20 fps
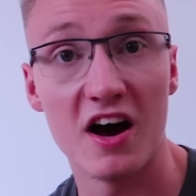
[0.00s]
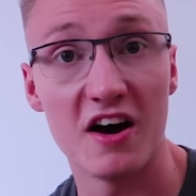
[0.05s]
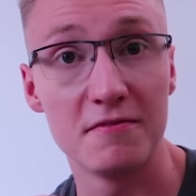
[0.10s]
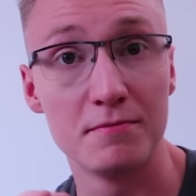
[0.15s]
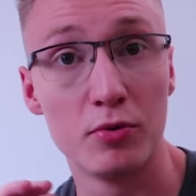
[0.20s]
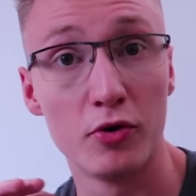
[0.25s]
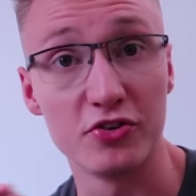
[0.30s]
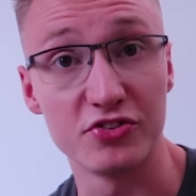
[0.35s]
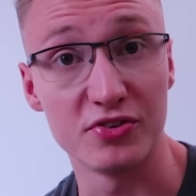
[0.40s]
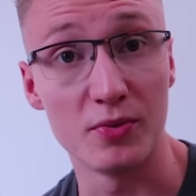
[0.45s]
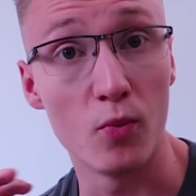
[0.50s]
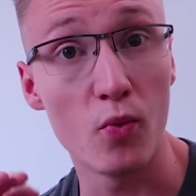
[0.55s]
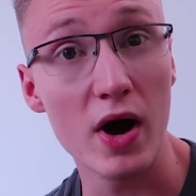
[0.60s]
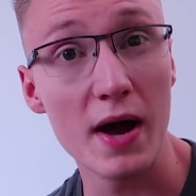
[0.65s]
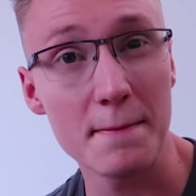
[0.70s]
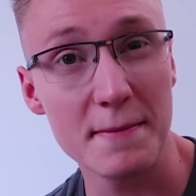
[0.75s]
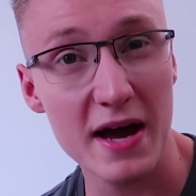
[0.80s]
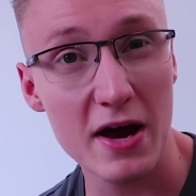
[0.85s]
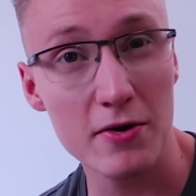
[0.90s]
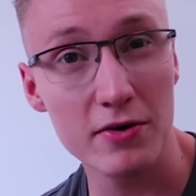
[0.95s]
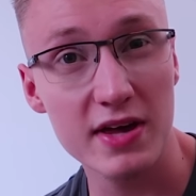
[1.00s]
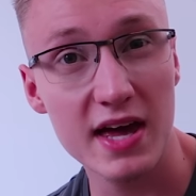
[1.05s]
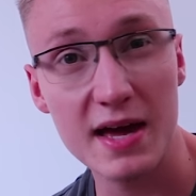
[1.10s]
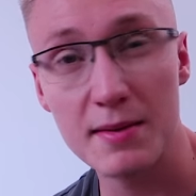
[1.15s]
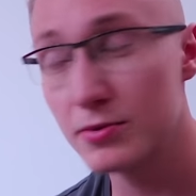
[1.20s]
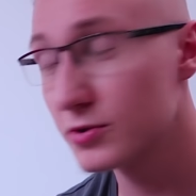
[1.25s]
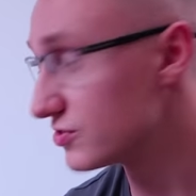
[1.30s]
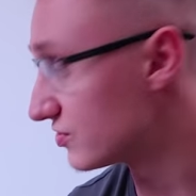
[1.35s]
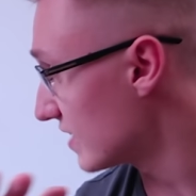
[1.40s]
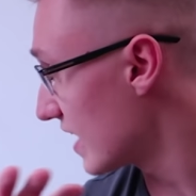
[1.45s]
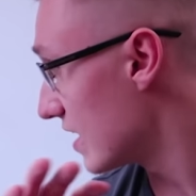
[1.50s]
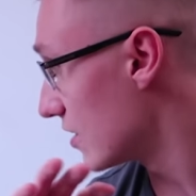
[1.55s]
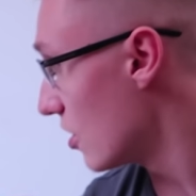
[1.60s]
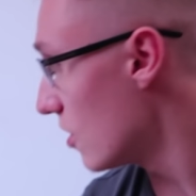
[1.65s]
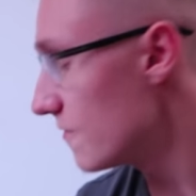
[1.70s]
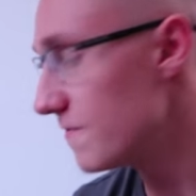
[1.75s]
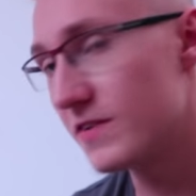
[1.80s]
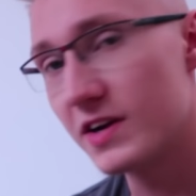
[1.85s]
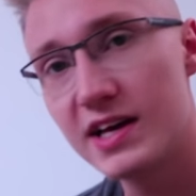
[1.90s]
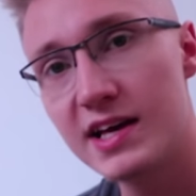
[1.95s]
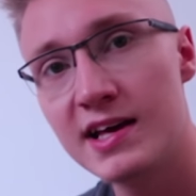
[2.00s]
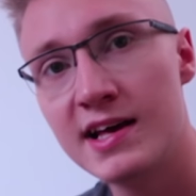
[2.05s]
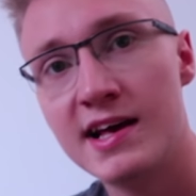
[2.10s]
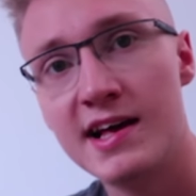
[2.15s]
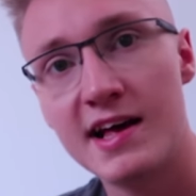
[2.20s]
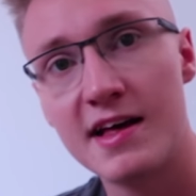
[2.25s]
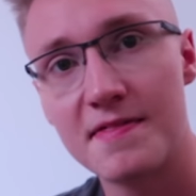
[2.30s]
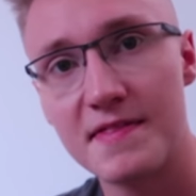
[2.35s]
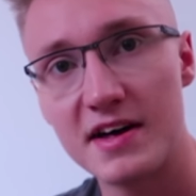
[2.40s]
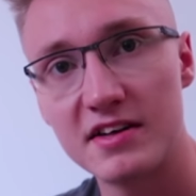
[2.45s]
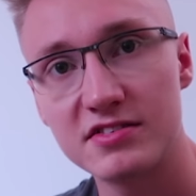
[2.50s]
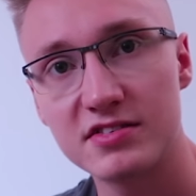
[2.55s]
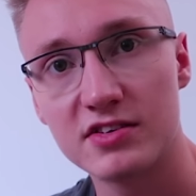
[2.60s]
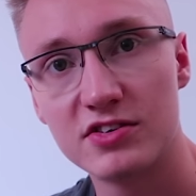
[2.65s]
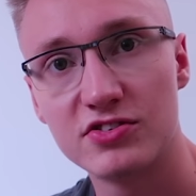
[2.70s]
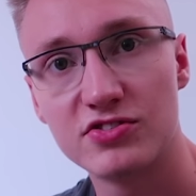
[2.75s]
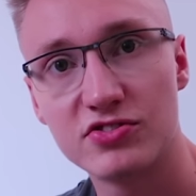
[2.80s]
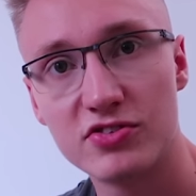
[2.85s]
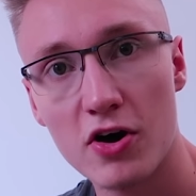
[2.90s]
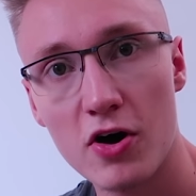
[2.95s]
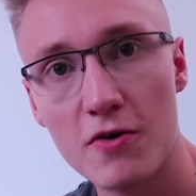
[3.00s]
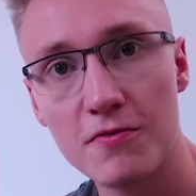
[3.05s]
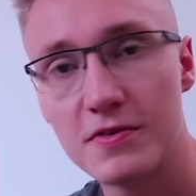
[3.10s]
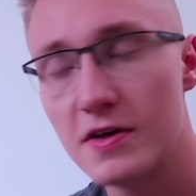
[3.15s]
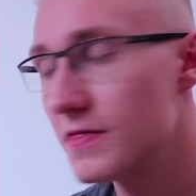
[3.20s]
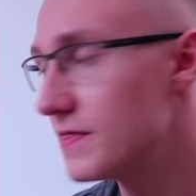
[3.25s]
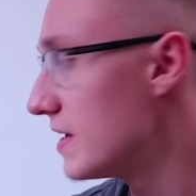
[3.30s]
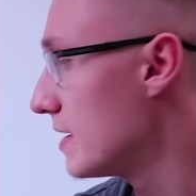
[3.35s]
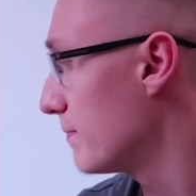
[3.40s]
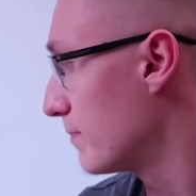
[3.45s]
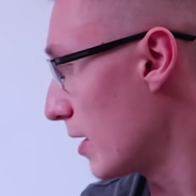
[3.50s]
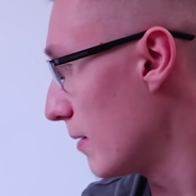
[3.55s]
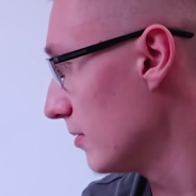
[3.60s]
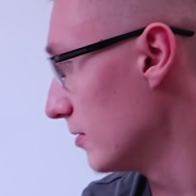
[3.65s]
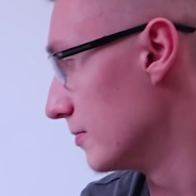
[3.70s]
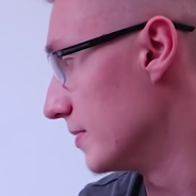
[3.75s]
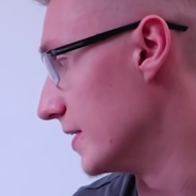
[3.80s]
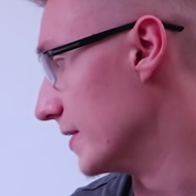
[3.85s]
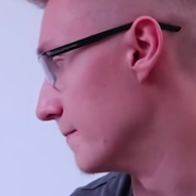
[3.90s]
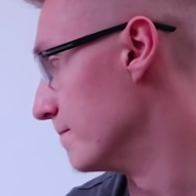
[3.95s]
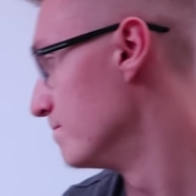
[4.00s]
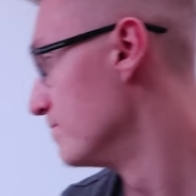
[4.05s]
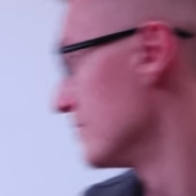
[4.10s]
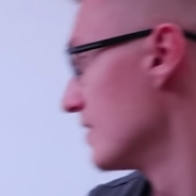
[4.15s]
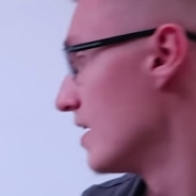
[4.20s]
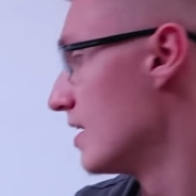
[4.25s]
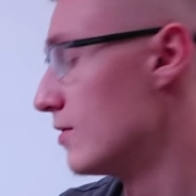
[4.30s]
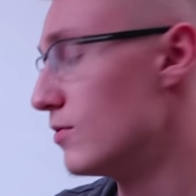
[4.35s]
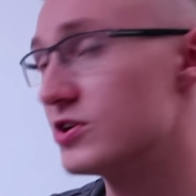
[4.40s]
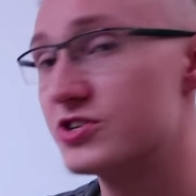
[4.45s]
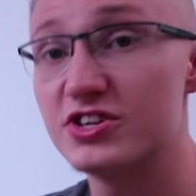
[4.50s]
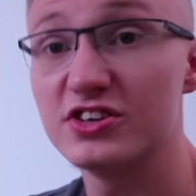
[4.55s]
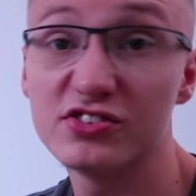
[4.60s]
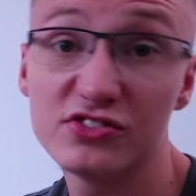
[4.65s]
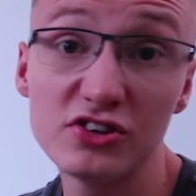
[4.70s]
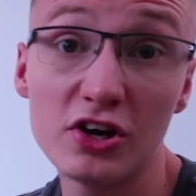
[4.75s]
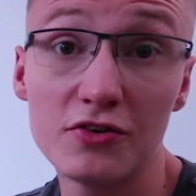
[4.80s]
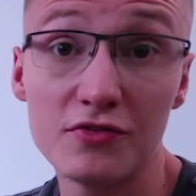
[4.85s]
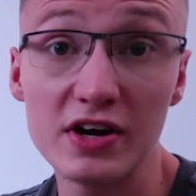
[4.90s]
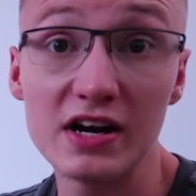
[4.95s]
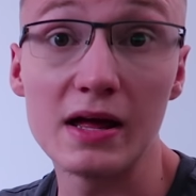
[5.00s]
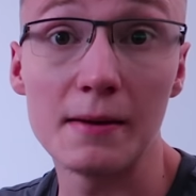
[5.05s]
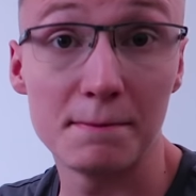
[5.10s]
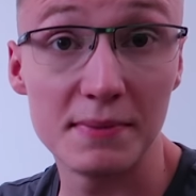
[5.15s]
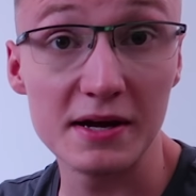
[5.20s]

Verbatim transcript: I've bought some white power cables, and hopefully that's going to solve the problem here, which is not really a